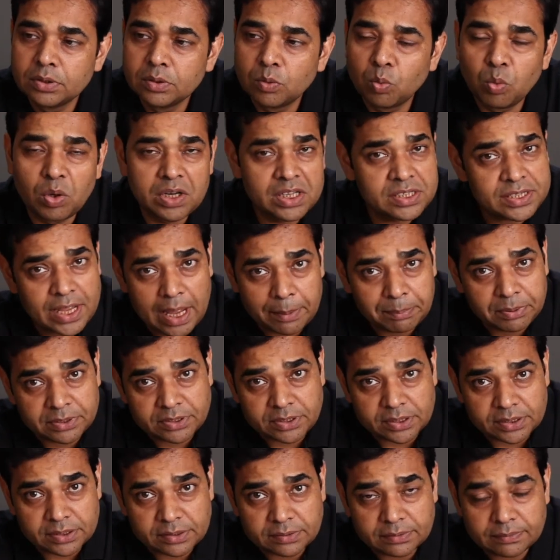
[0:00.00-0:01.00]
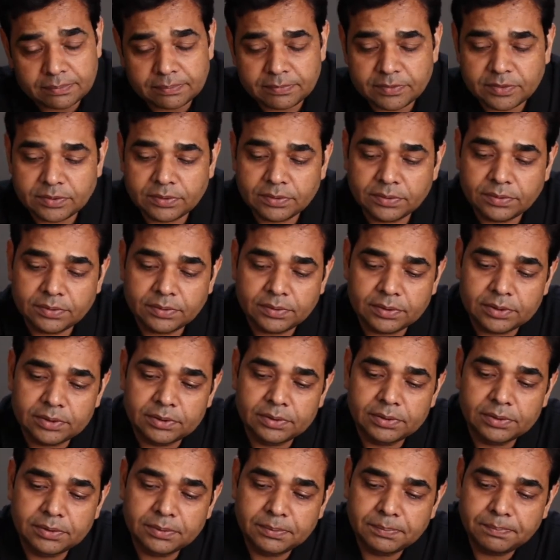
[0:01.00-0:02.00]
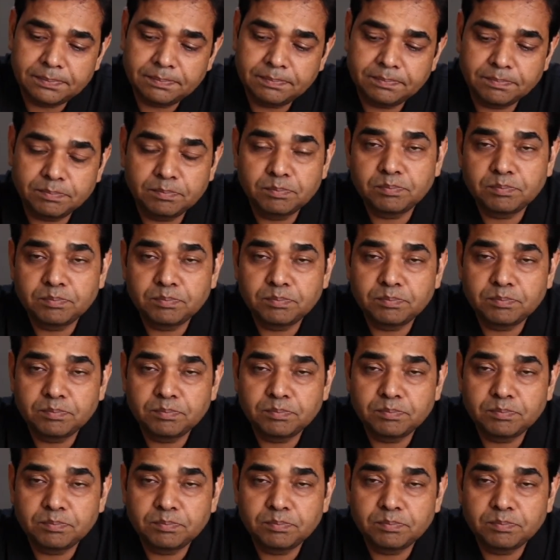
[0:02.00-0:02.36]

What is aperture? So